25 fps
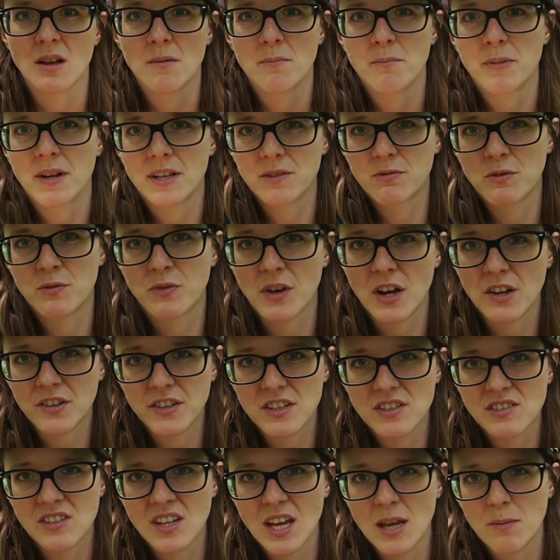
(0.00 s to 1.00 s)
But without the
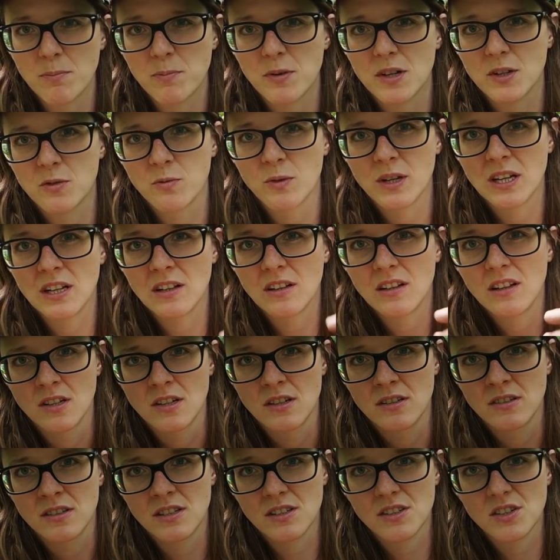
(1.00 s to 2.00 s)
skateboard wheel,
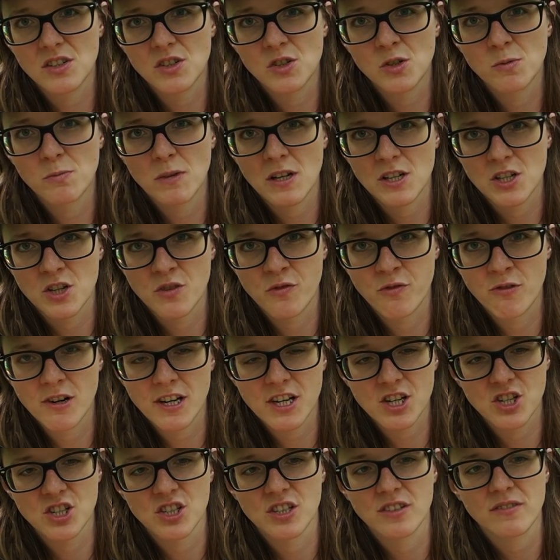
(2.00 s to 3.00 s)
this is too much
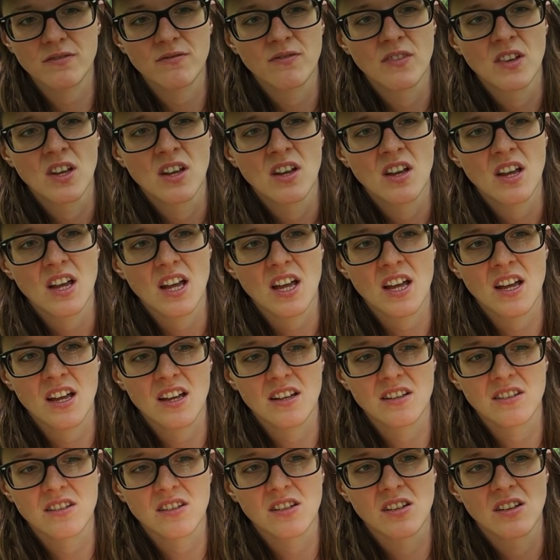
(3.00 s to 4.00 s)
friction.
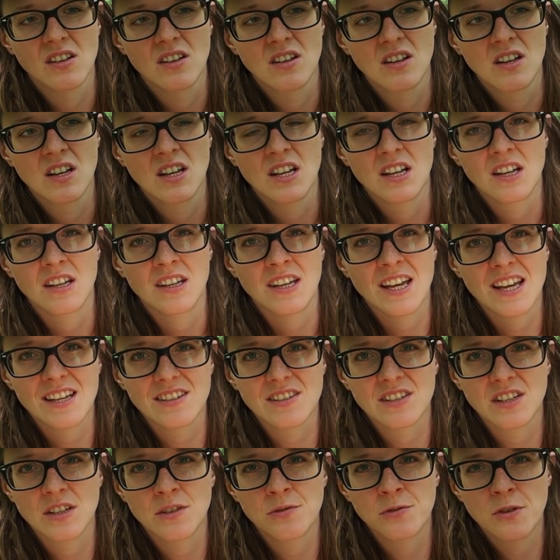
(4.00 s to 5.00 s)
And
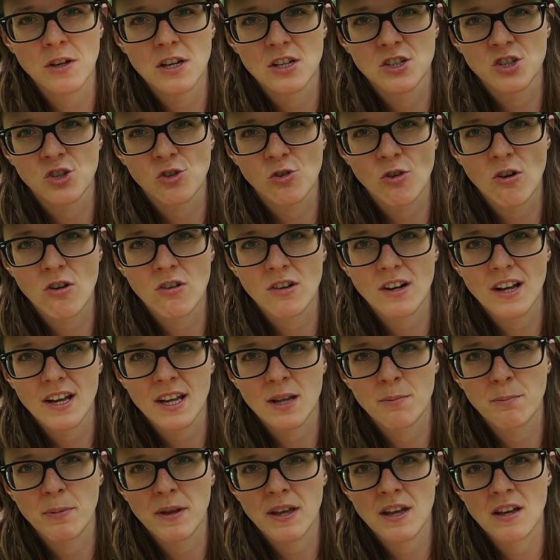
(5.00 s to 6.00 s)
yes, if you are strong like a
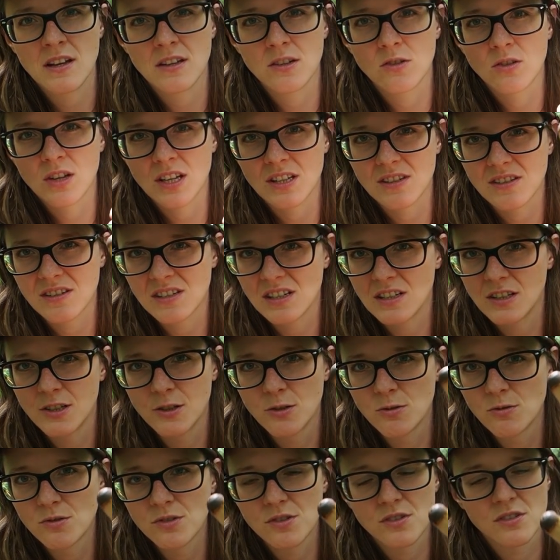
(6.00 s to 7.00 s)
bear, you can still
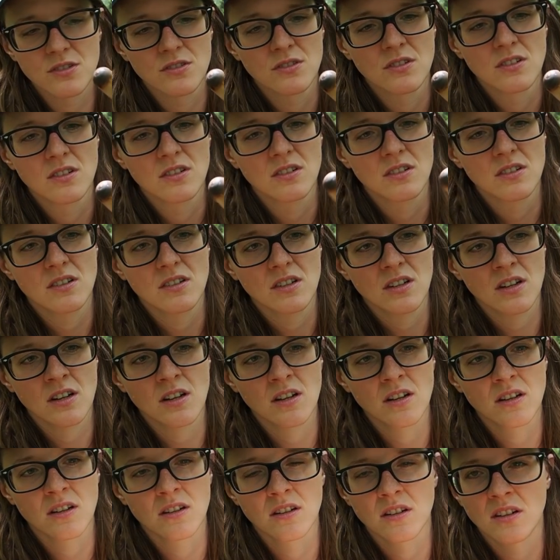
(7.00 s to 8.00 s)
use
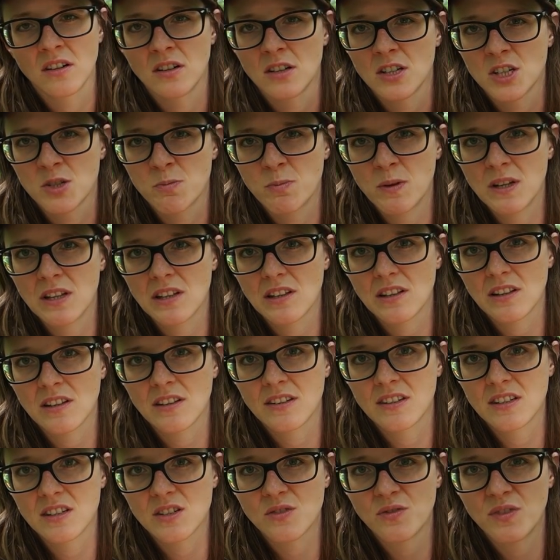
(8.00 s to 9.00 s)
a spindle
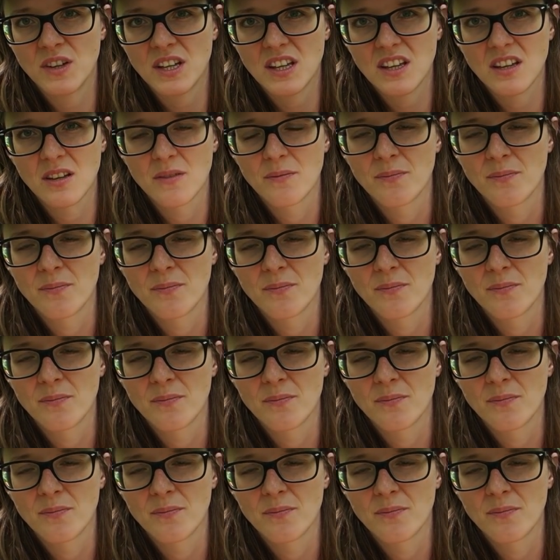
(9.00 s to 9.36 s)
this thick,